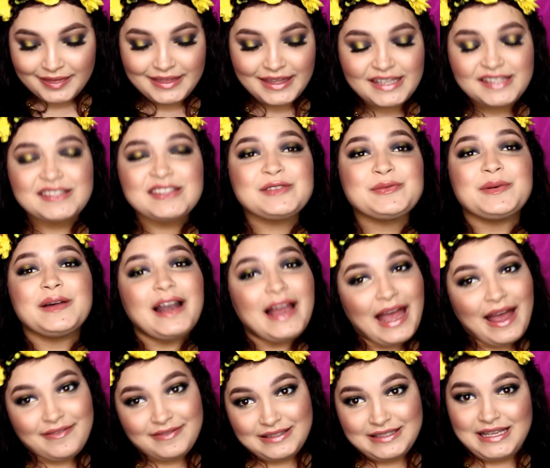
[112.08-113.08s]
This is what I
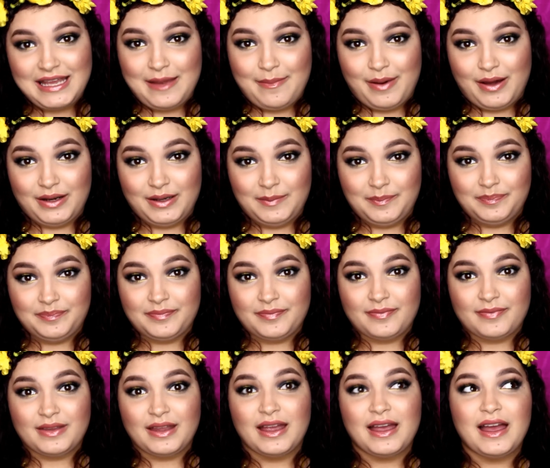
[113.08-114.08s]
have to say about it.
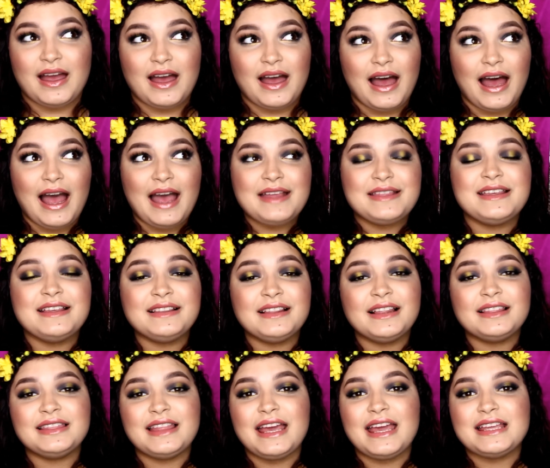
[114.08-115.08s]
I think
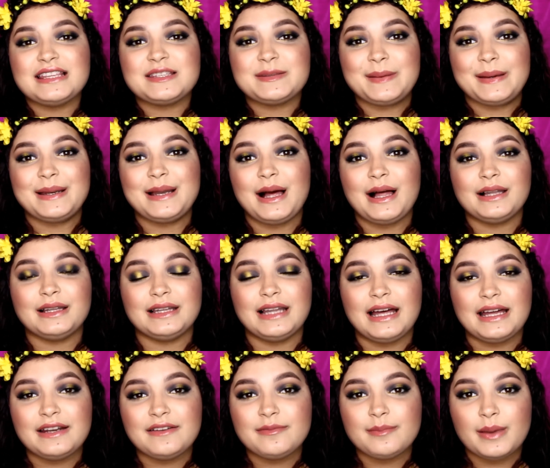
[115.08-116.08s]
that they spend a
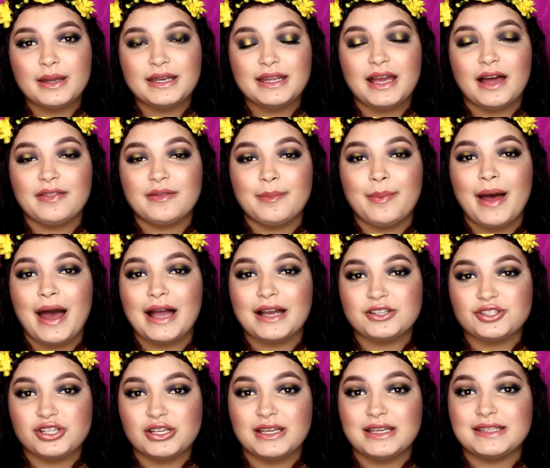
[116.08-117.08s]
lot of money on the
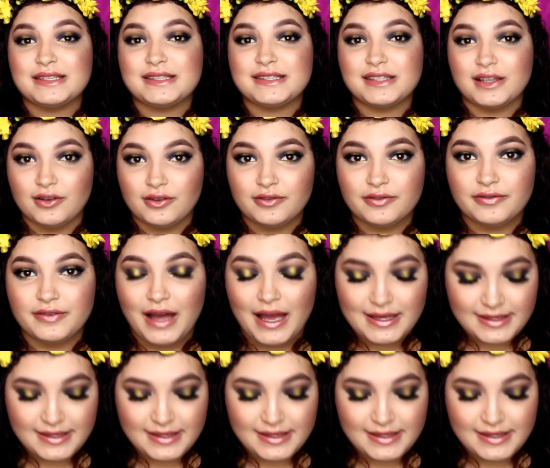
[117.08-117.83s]
packaging itself.